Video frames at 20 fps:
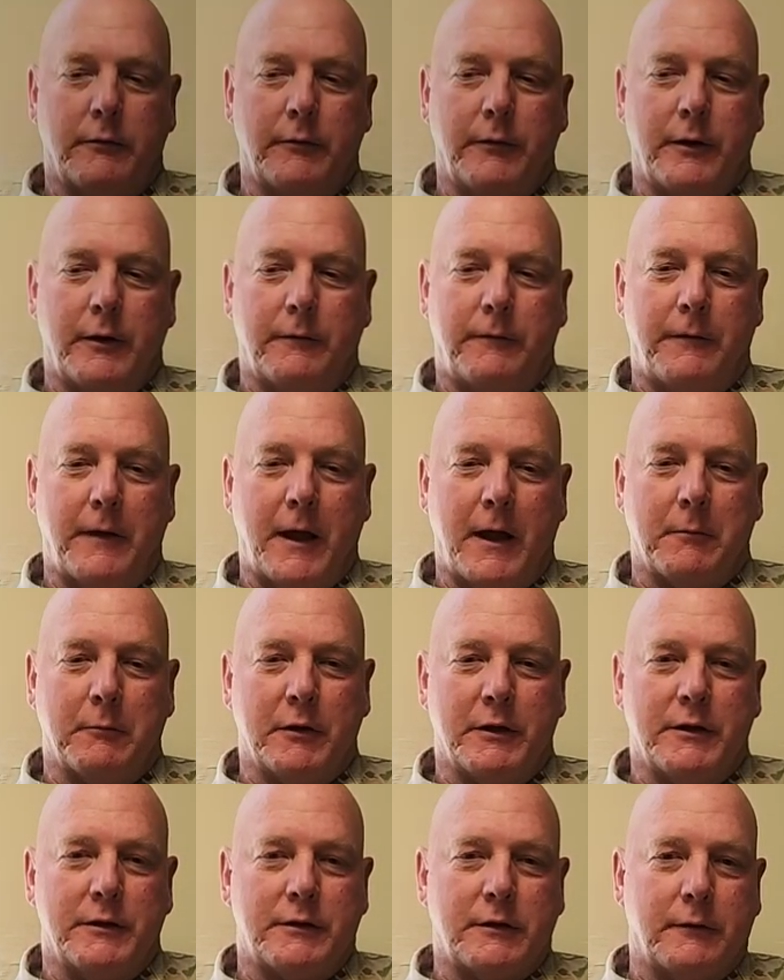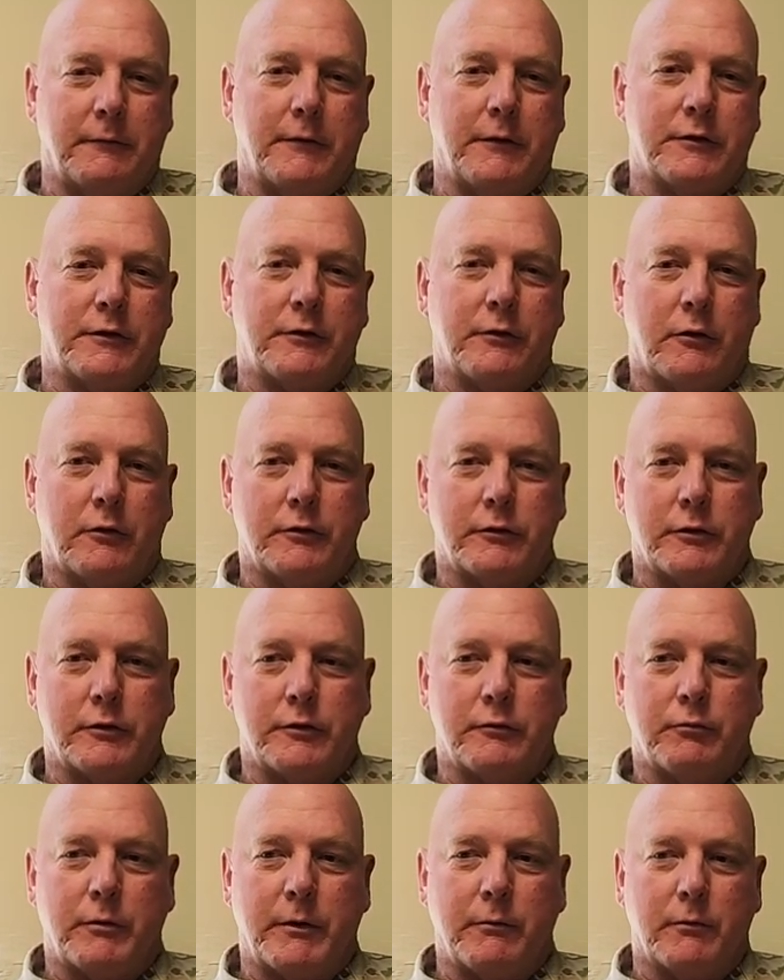the families of the
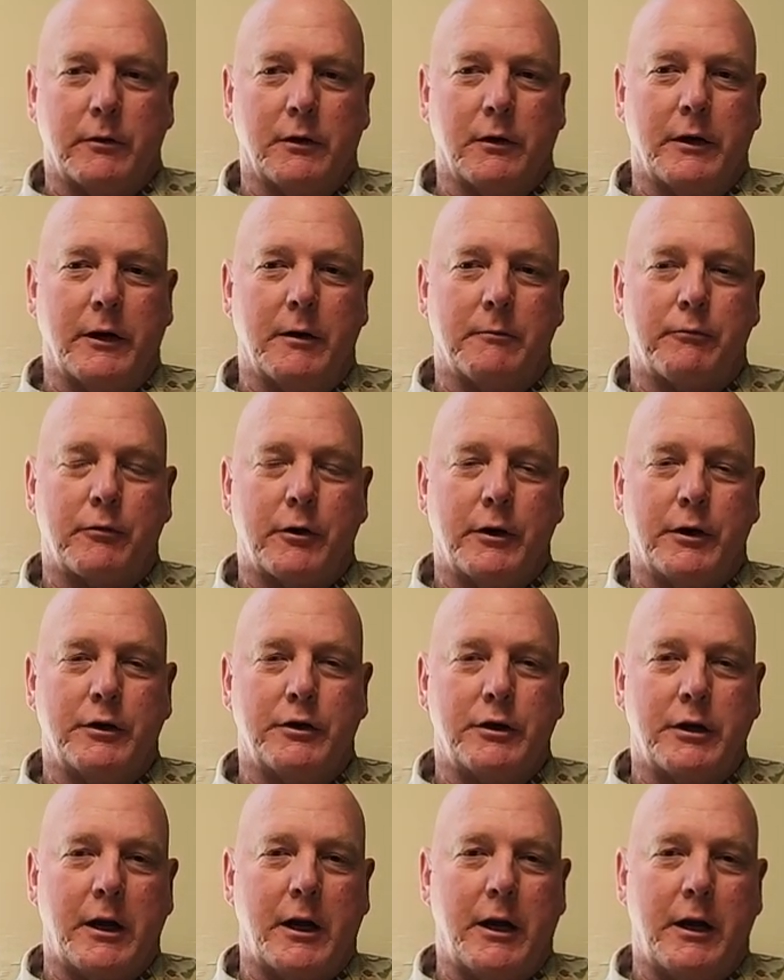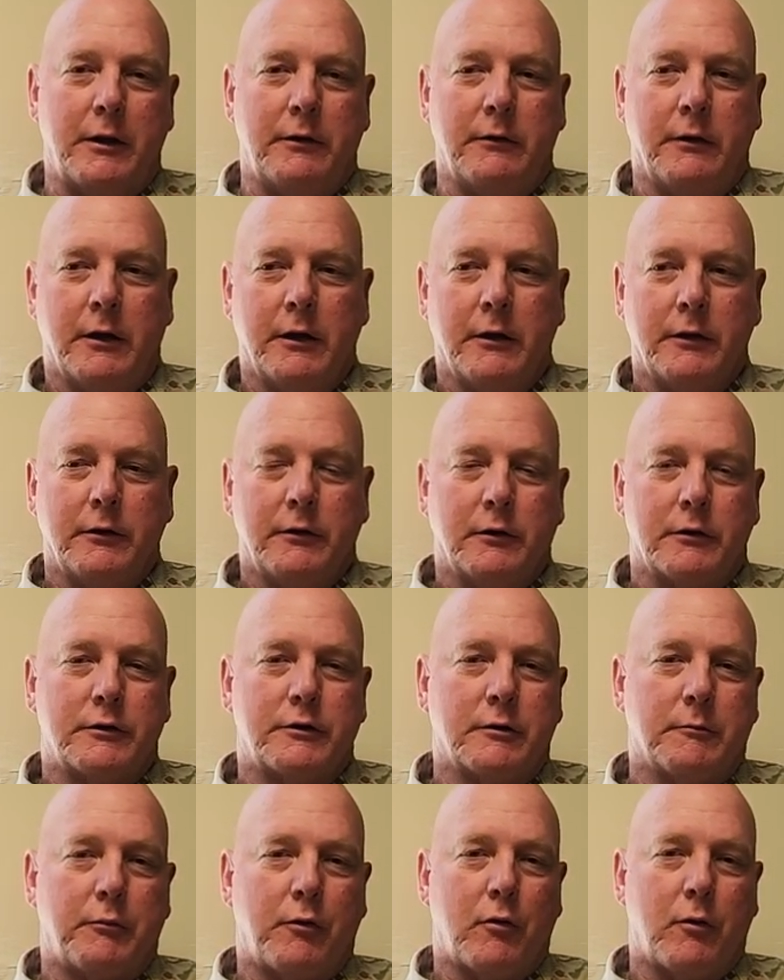soldiers we really appreciate your
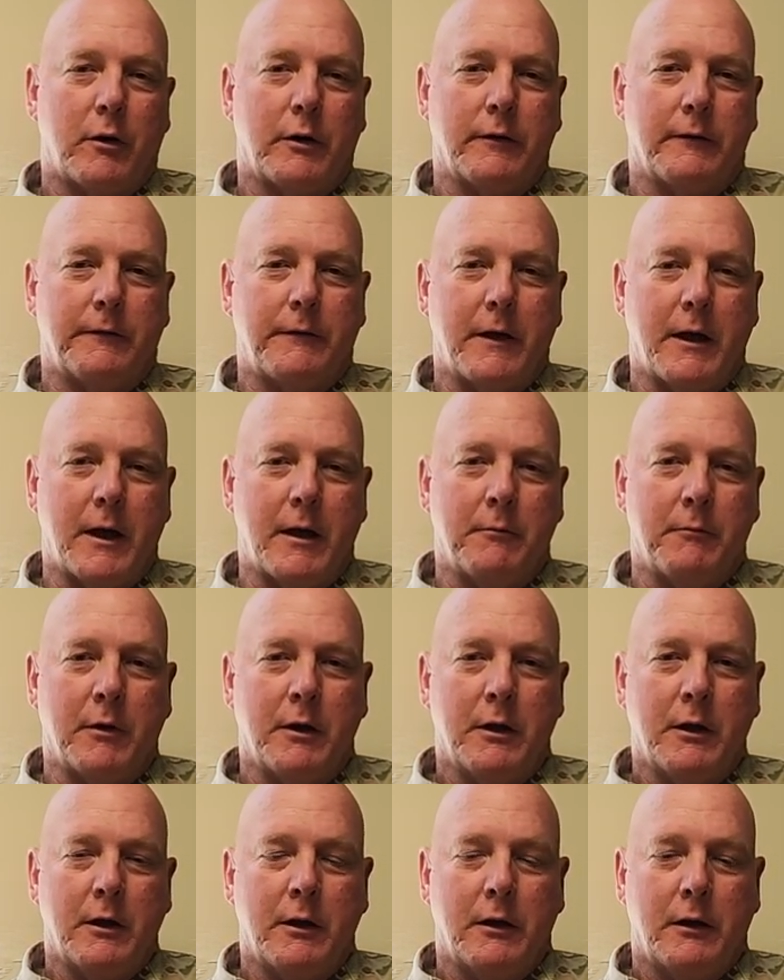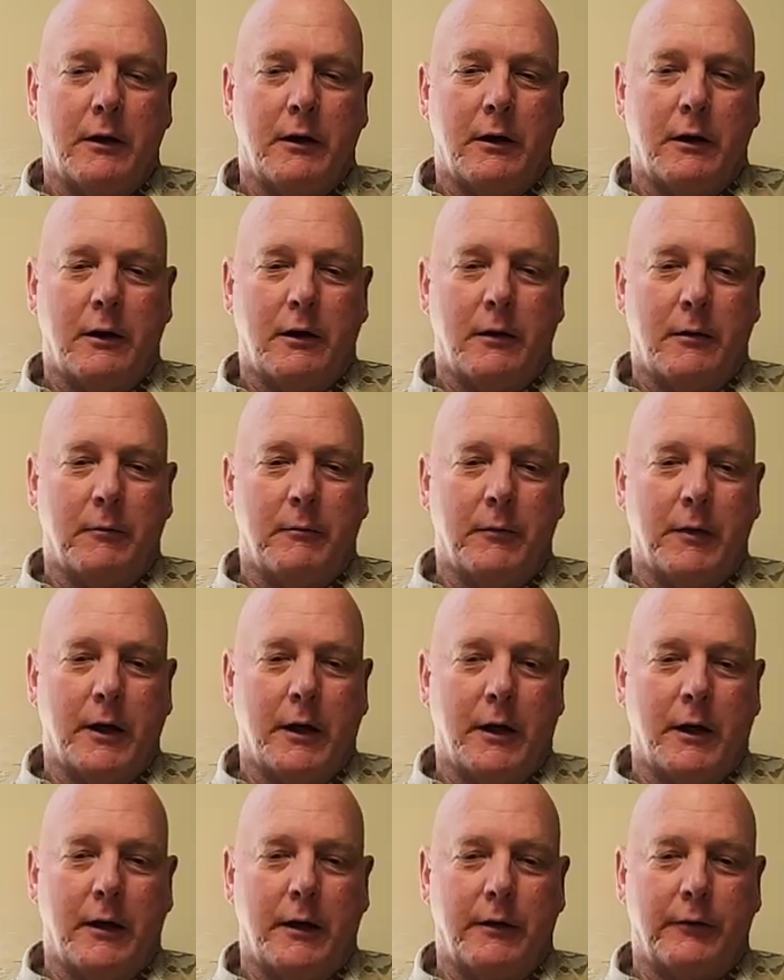support of them. Um,
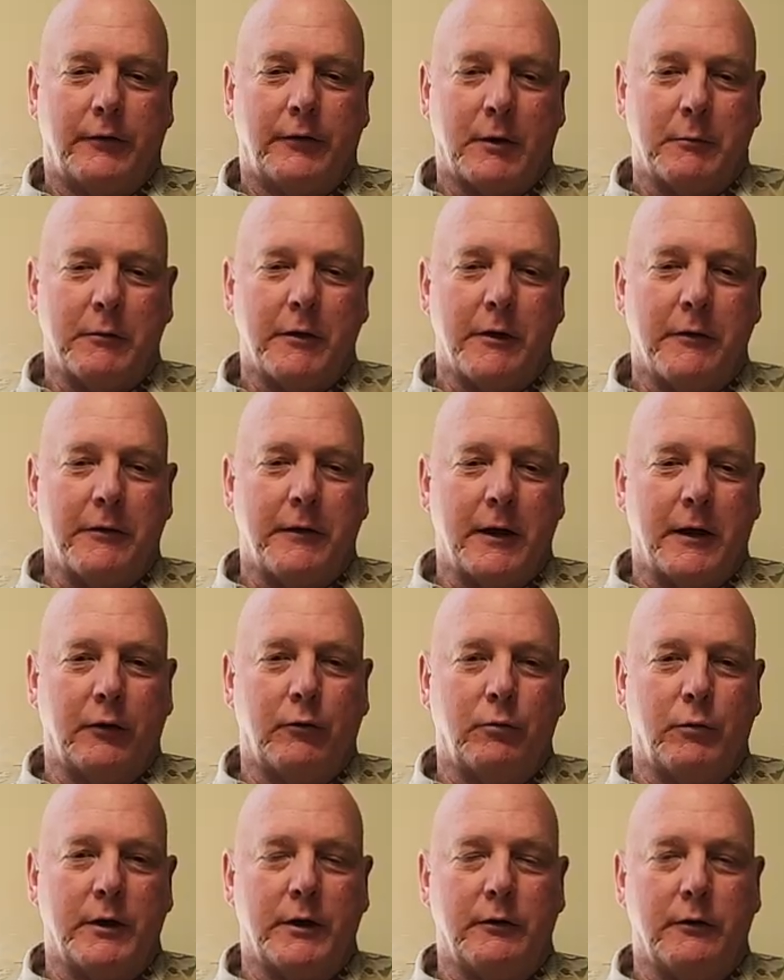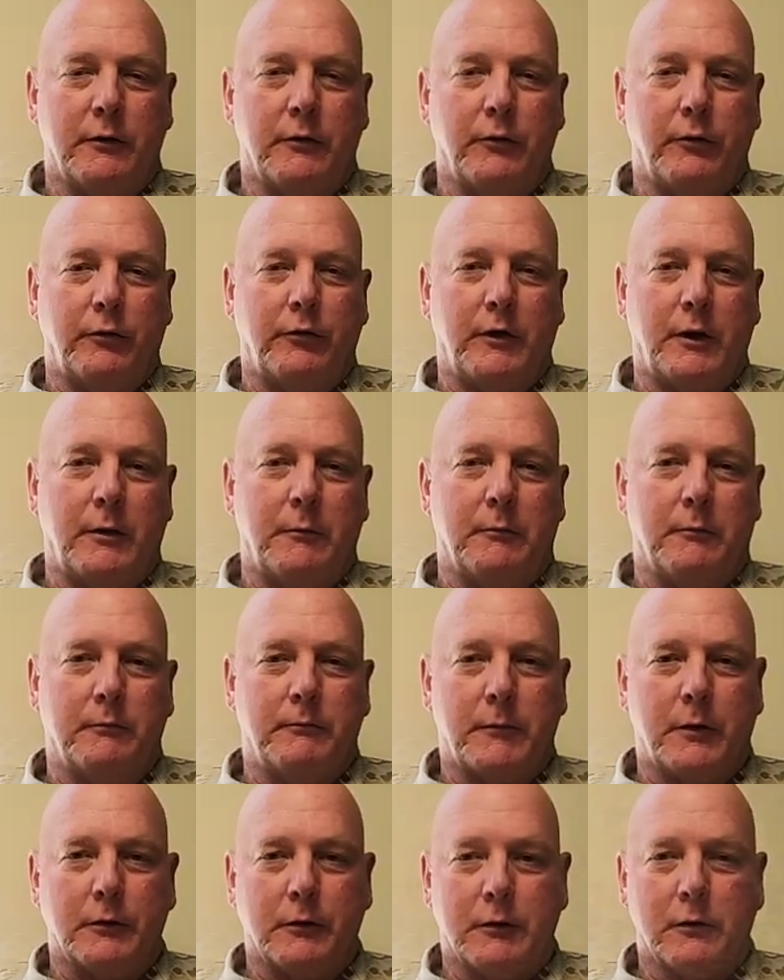uh, some of the things we do seem
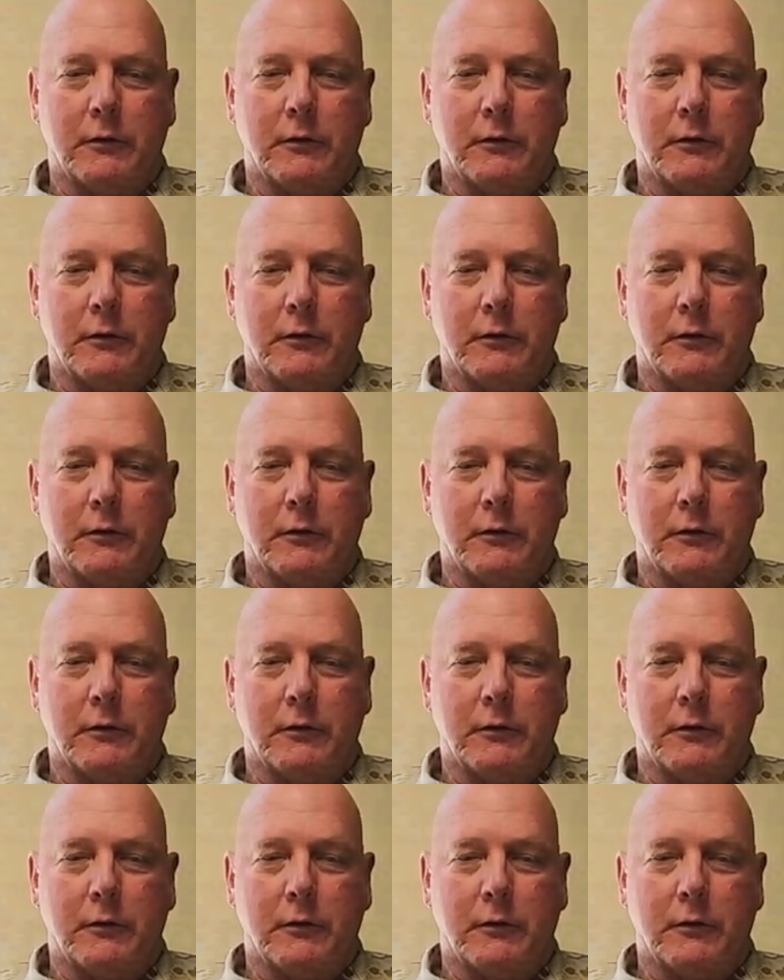a little